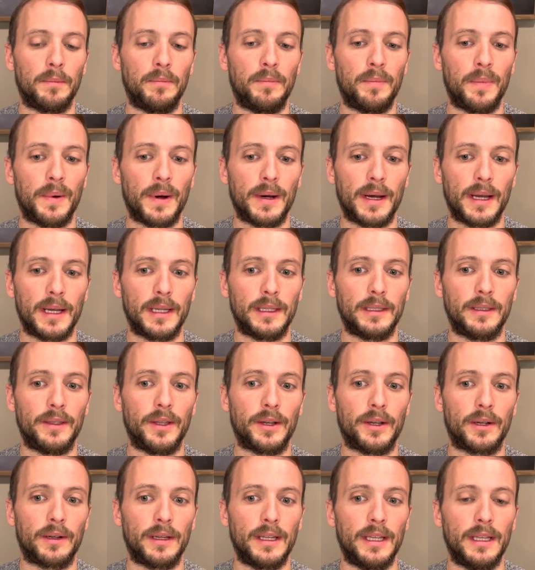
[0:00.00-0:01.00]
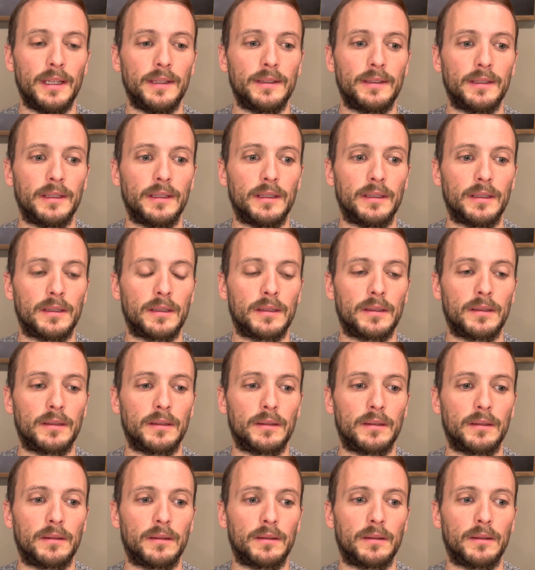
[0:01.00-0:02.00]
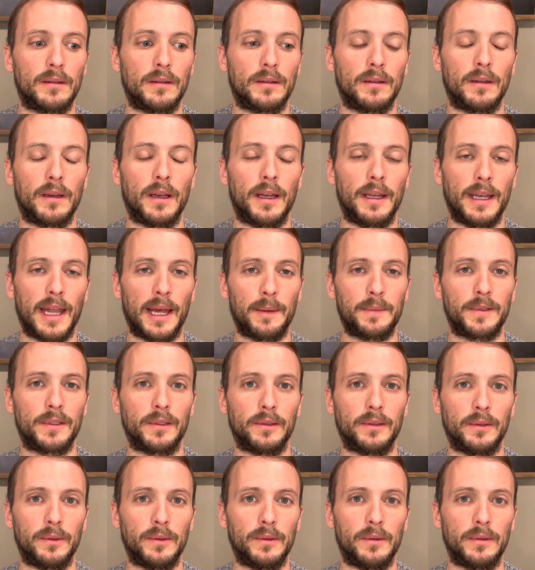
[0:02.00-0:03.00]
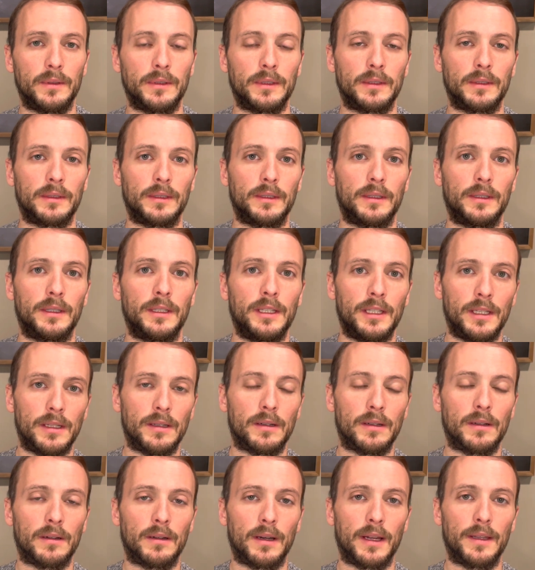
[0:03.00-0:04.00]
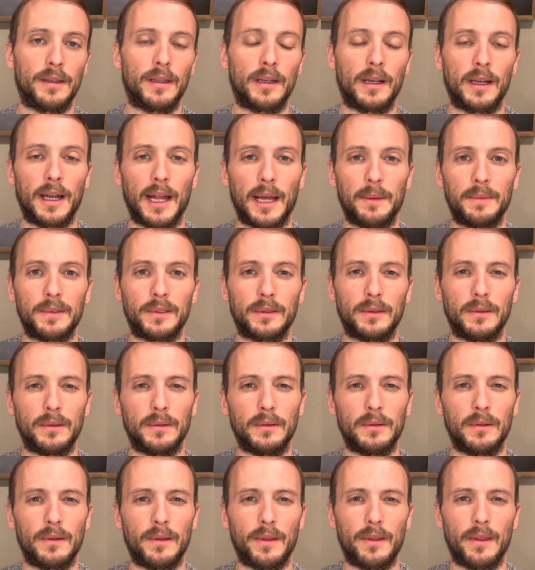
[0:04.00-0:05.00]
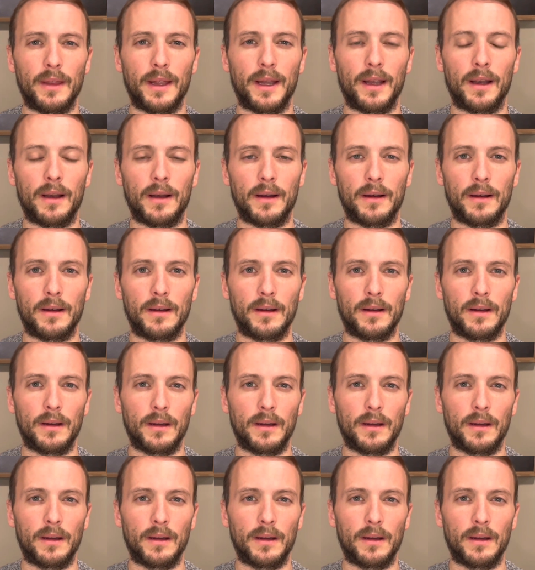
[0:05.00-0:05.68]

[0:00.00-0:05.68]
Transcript: but there isn't an absolute here and then an absolute there.